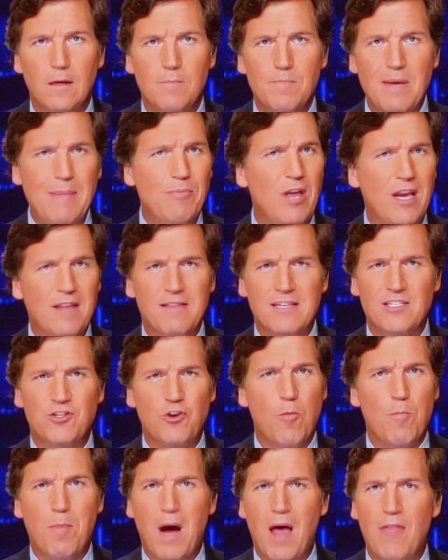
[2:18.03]
People like this
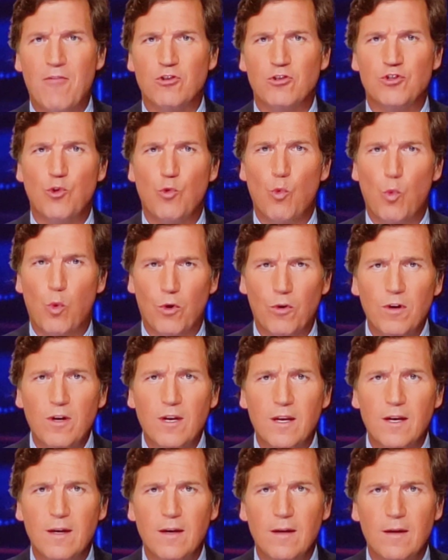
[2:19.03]
don't bother to
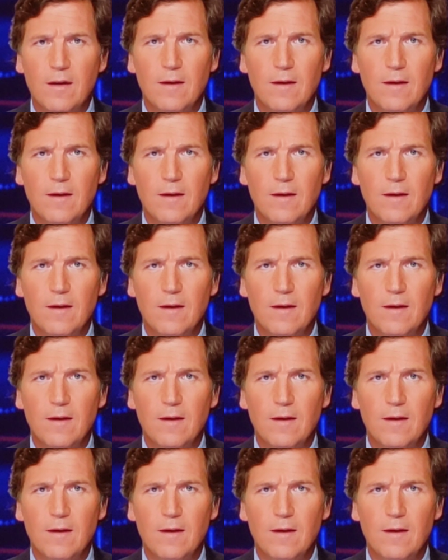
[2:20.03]
work.